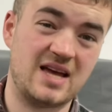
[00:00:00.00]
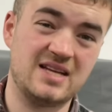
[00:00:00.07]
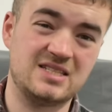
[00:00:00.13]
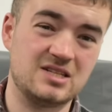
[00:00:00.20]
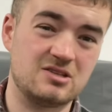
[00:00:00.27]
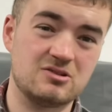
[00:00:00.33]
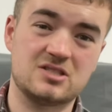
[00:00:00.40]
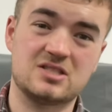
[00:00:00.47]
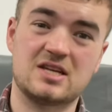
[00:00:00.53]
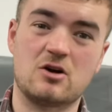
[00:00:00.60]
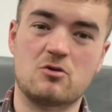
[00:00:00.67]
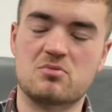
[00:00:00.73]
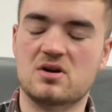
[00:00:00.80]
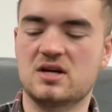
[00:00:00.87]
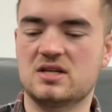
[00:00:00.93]
quid sell
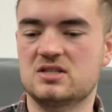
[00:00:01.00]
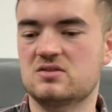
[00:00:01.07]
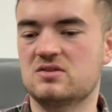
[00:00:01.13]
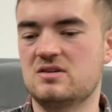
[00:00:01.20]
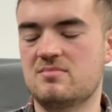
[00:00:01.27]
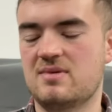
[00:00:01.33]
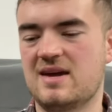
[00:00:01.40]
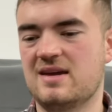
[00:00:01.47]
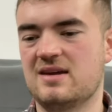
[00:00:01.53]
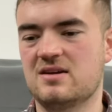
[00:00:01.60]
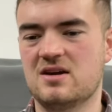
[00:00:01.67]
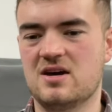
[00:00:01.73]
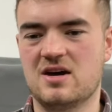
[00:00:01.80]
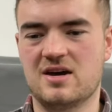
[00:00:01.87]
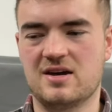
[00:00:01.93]
price on eBay
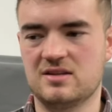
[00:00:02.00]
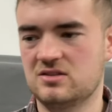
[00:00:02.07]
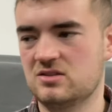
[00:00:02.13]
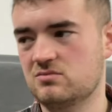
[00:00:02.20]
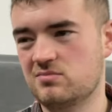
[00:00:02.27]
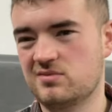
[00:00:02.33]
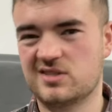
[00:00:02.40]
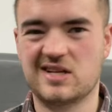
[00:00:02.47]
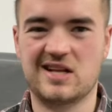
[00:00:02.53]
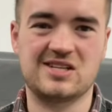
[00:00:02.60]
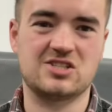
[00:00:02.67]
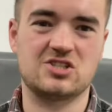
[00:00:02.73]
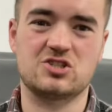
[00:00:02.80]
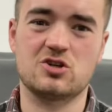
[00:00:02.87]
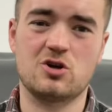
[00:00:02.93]
and slash the
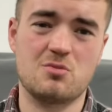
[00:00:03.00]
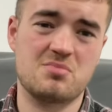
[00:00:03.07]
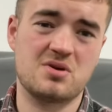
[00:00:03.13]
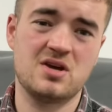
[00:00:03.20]
shop.